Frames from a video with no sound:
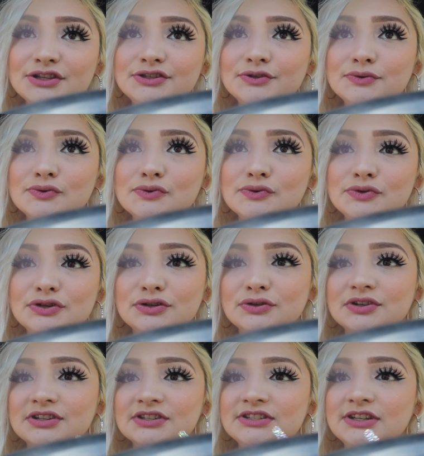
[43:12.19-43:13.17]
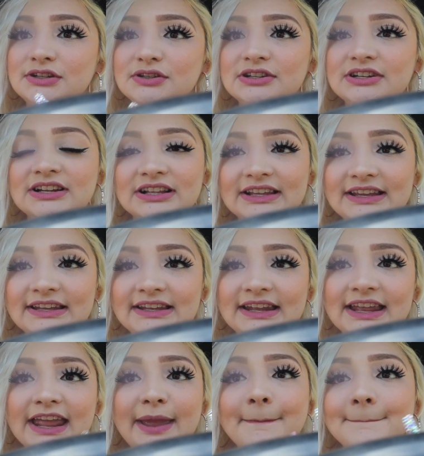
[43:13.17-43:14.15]
to, you know, continue the
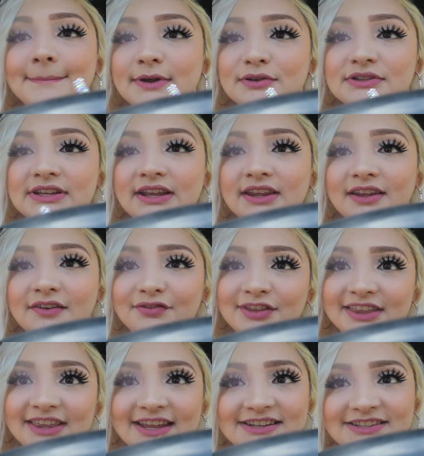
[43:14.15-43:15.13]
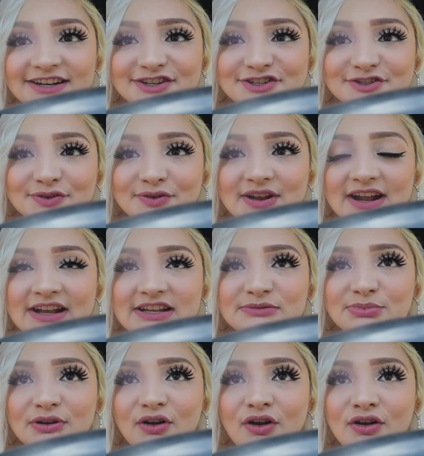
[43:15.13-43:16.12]
cleaning and building of the things that I showed you guys.
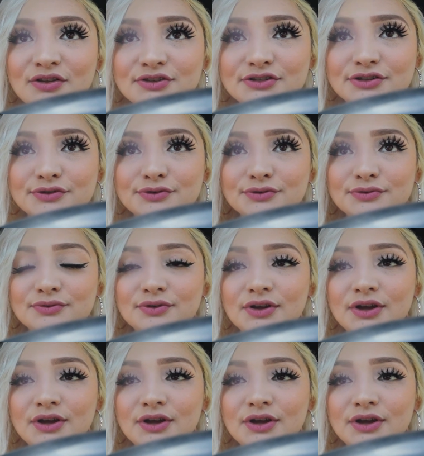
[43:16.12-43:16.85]
But also